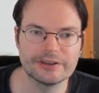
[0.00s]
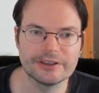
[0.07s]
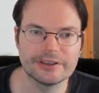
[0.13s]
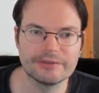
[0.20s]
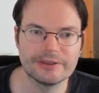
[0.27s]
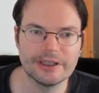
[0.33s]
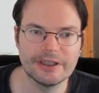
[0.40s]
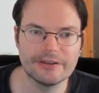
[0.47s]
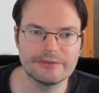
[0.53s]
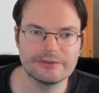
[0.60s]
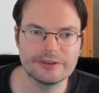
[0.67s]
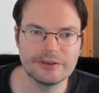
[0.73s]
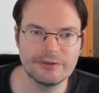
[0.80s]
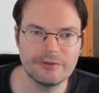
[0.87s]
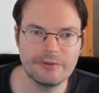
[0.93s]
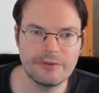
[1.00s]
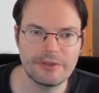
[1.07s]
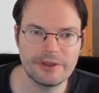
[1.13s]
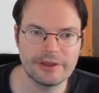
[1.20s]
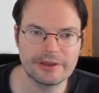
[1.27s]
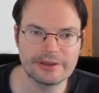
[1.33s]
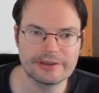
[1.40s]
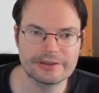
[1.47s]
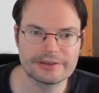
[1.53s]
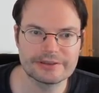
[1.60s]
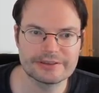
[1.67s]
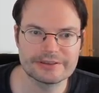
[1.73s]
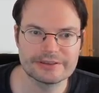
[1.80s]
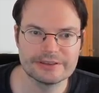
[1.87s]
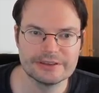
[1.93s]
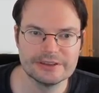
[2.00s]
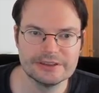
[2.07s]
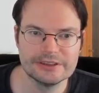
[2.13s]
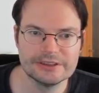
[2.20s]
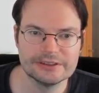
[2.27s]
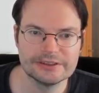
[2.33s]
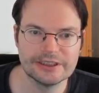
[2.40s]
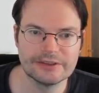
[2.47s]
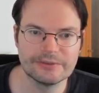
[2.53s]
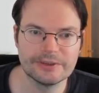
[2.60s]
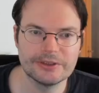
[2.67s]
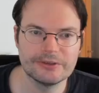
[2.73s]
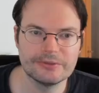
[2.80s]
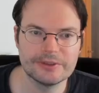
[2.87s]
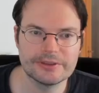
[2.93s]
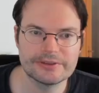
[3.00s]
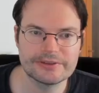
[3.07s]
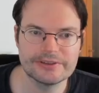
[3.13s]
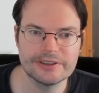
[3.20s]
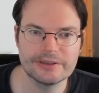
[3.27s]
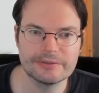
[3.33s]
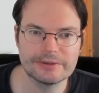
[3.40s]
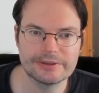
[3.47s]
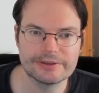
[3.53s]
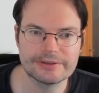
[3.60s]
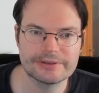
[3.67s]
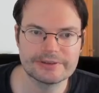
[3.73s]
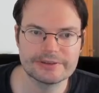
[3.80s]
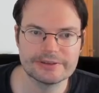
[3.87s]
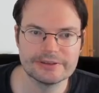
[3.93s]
that we have two things that we do in sequence,